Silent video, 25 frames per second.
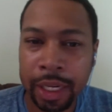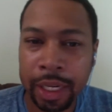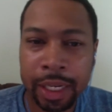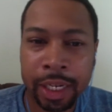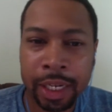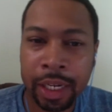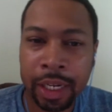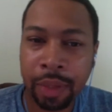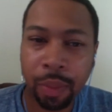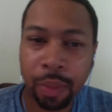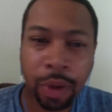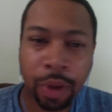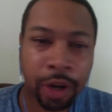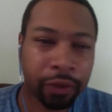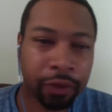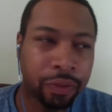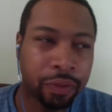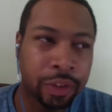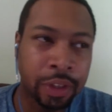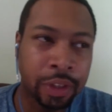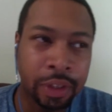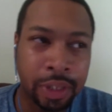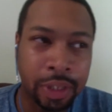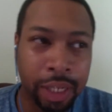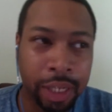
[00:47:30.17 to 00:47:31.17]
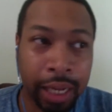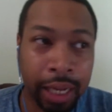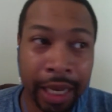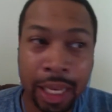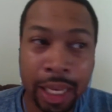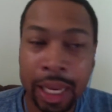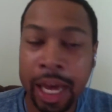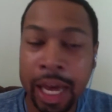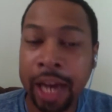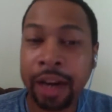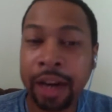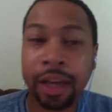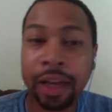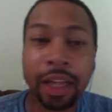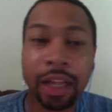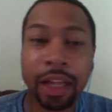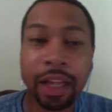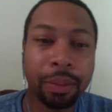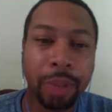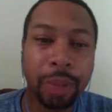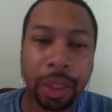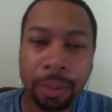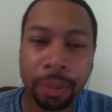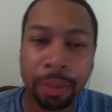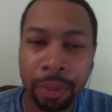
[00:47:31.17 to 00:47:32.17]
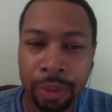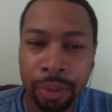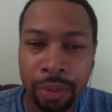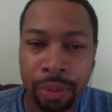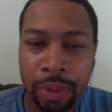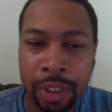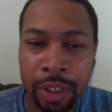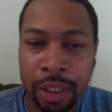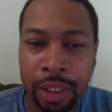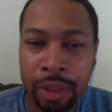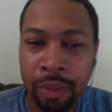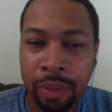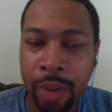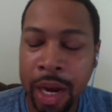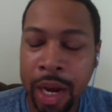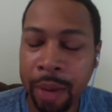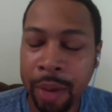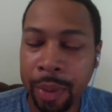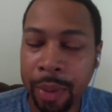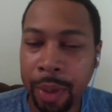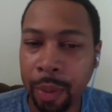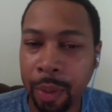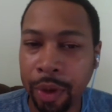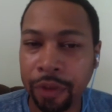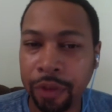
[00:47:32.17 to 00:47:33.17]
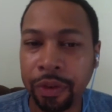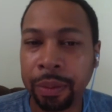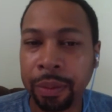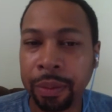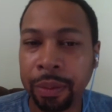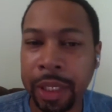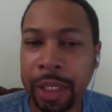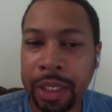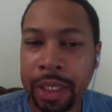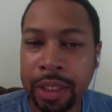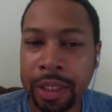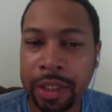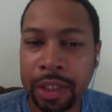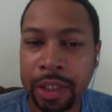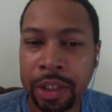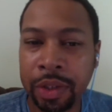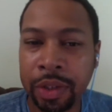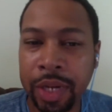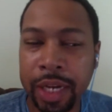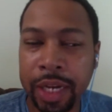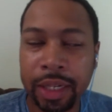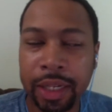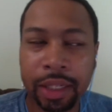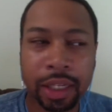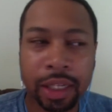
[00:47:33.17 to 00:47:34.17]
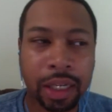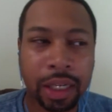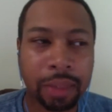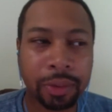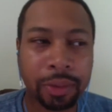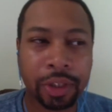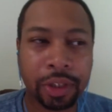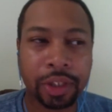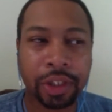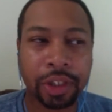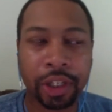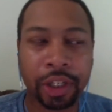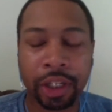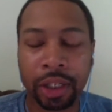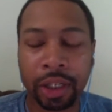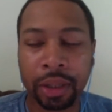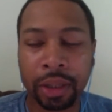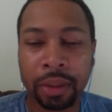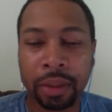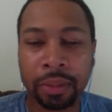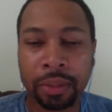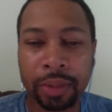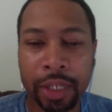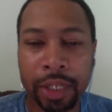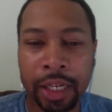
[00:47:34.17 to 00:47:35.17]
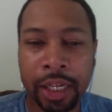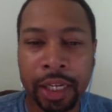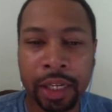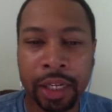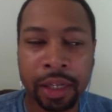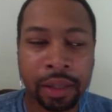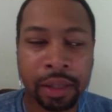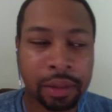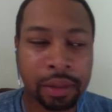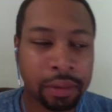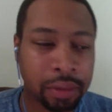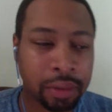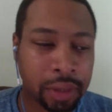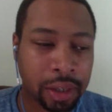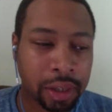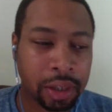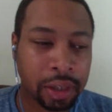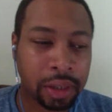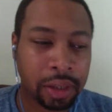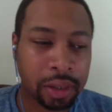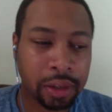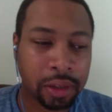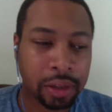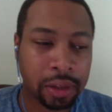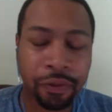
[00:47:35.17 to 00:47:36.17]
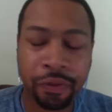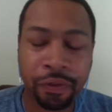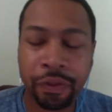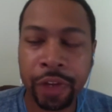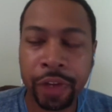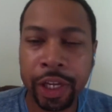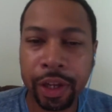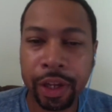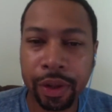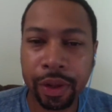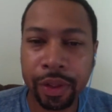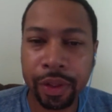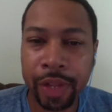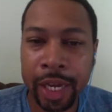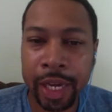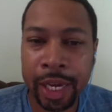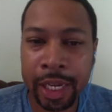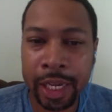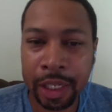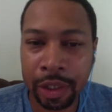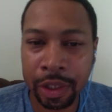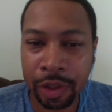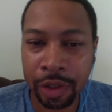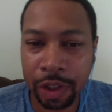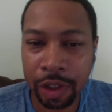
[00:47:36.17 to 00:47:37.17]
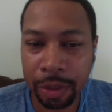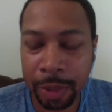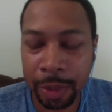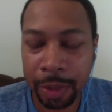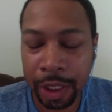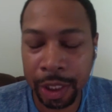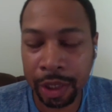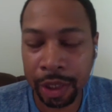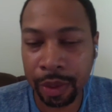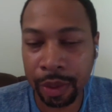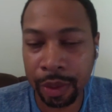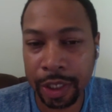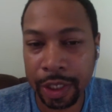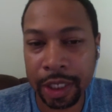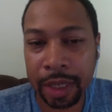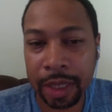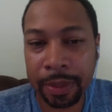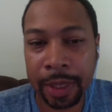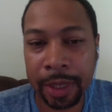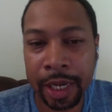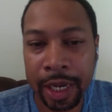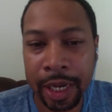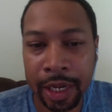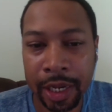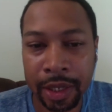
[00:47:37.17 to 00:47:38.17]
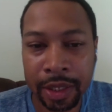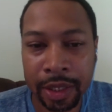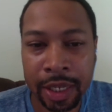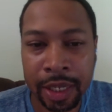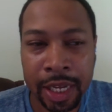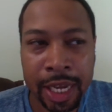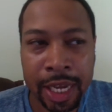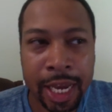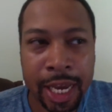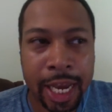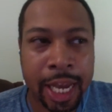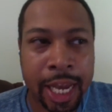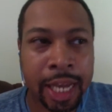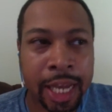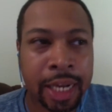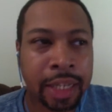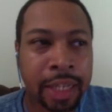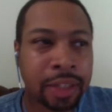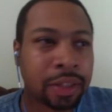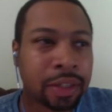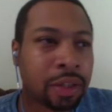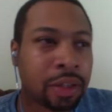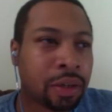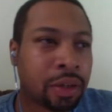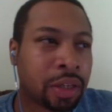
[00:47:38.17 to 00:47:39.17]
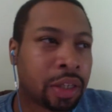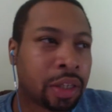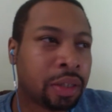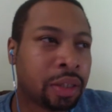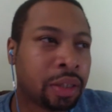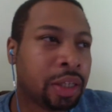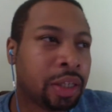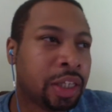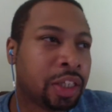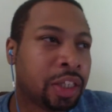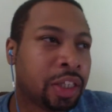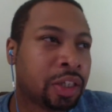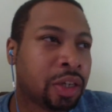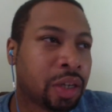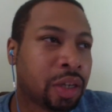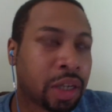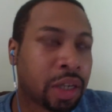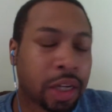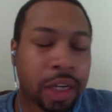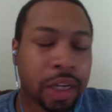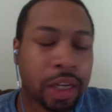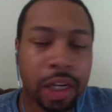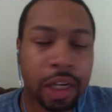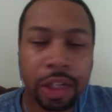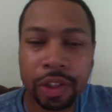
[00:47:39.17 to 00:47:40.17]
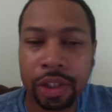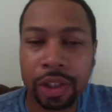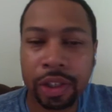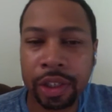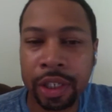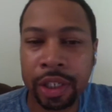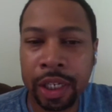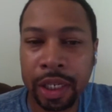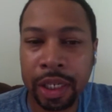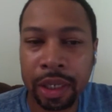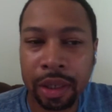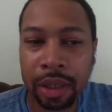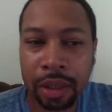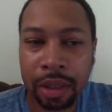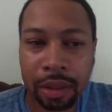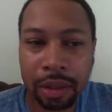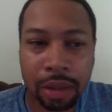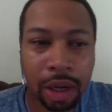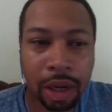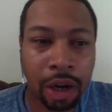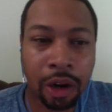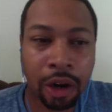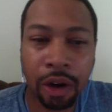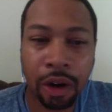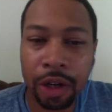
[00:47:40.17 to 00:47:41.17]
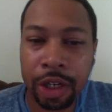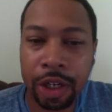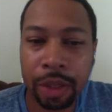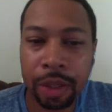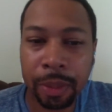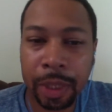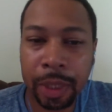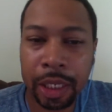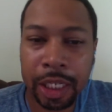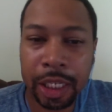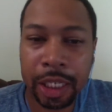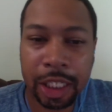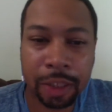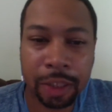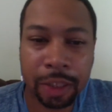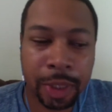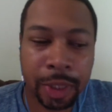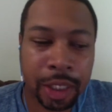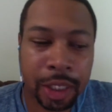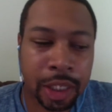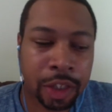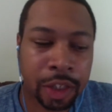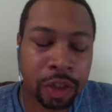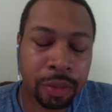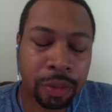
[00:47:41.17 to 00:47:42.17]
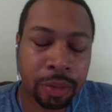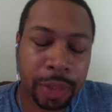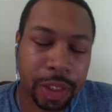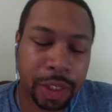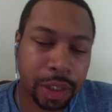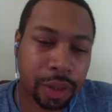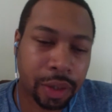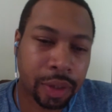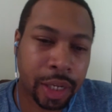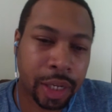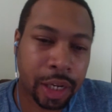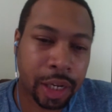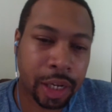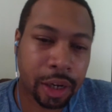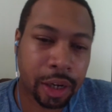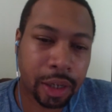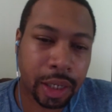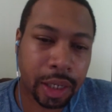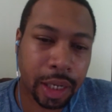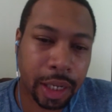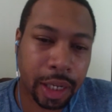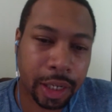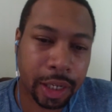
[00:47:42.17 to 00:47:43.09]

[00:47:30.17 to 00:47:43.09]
It didn't work for a lot of other people. Then why would it work for me? So you have to come to terms and feel that you should be doing something else, and it's gonna it's gonna contradict all your beliefs because you've been told that all your life.